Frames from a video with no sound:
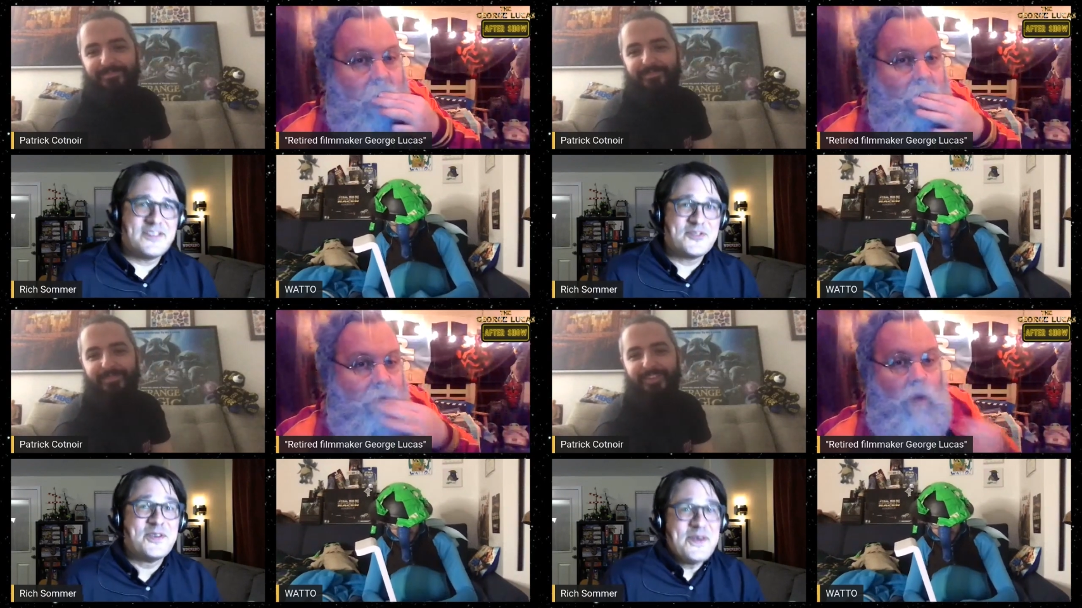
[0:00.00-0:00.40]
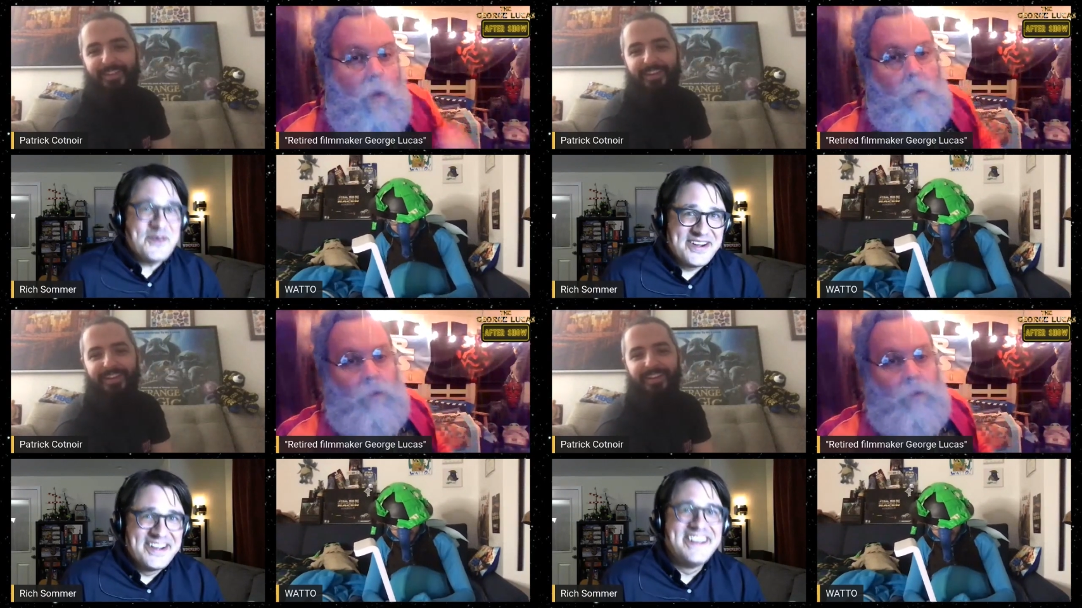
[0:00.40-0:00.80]
Speaker 1: That's
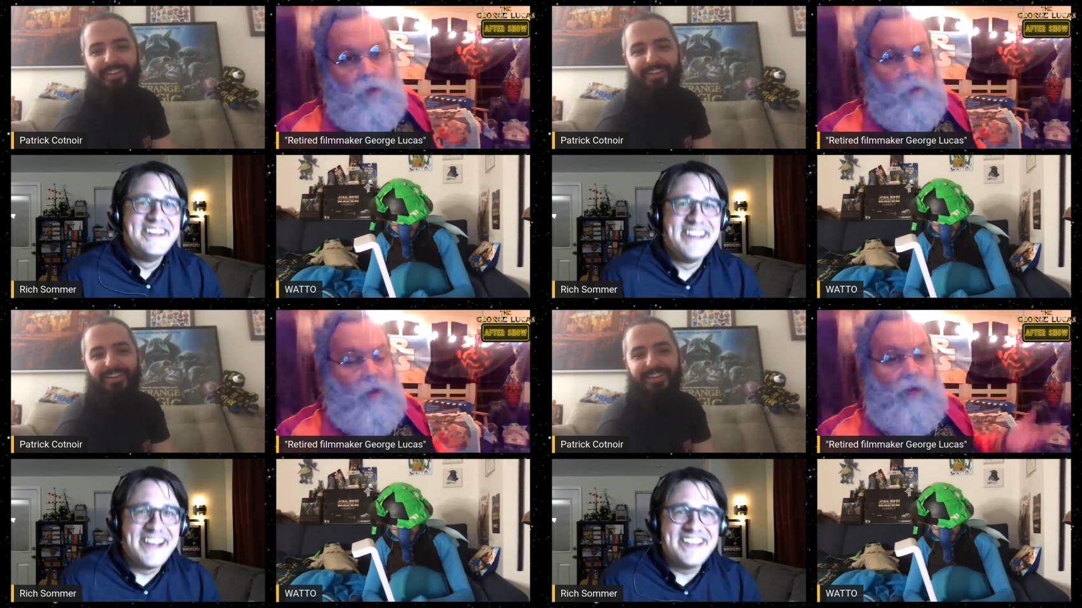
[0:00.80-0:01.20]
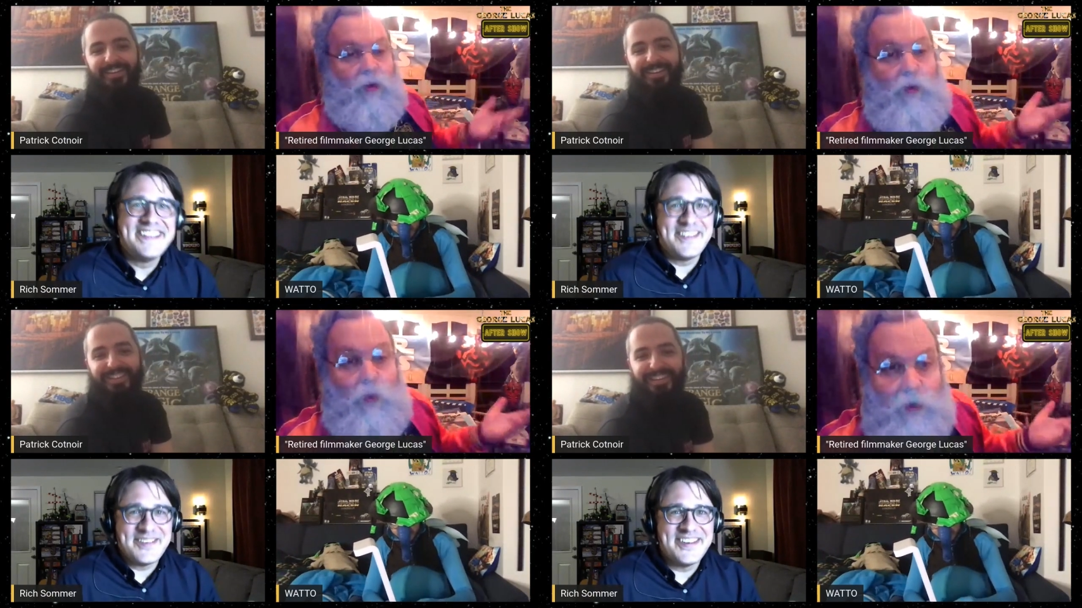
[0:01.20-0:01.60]
true. That's
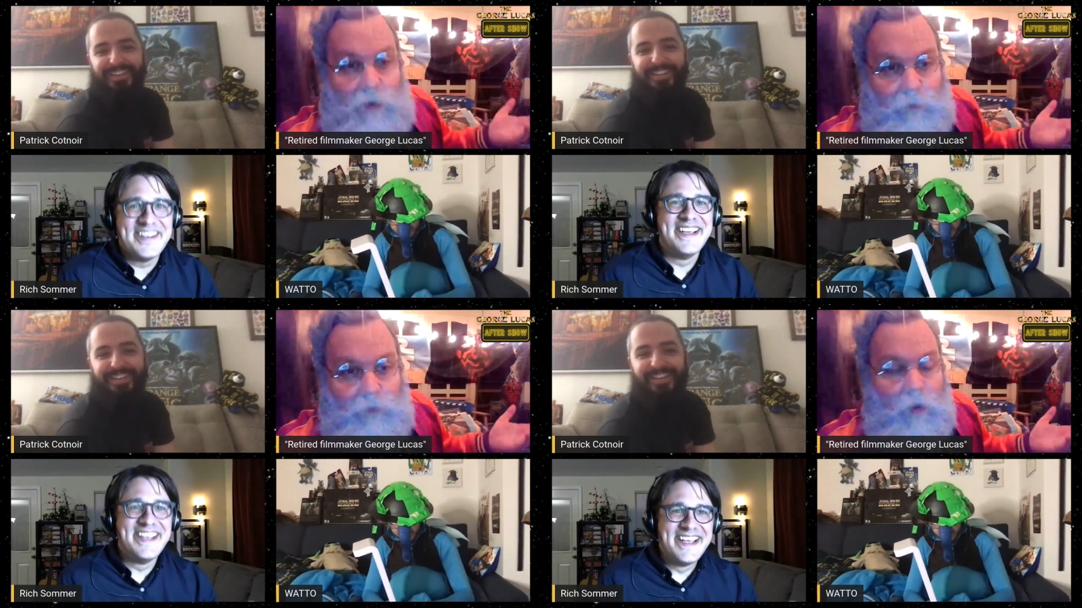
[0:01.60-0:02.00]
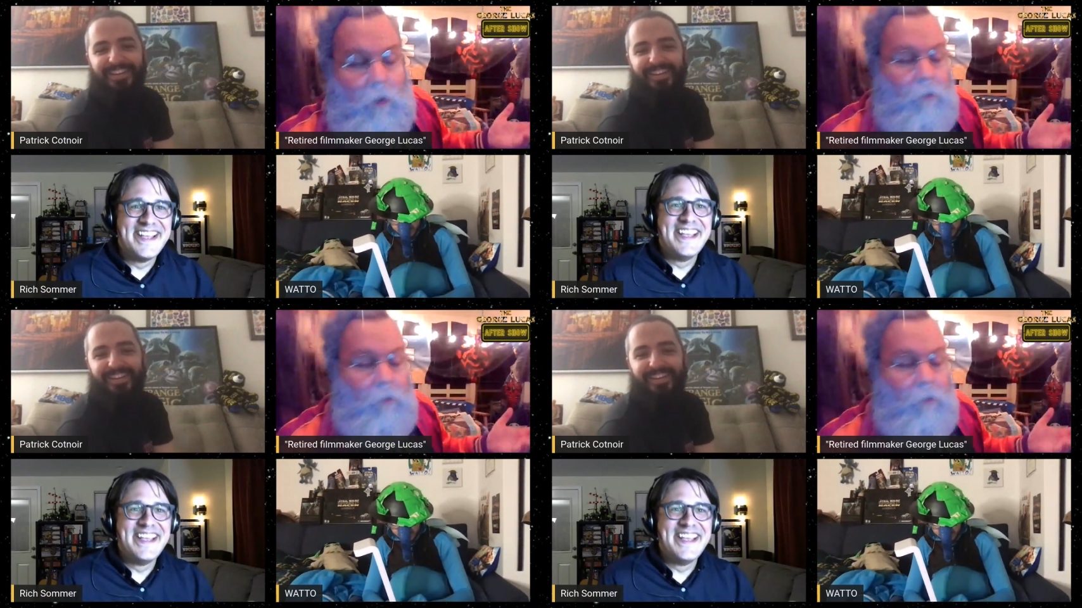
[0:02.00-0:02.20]
the dream.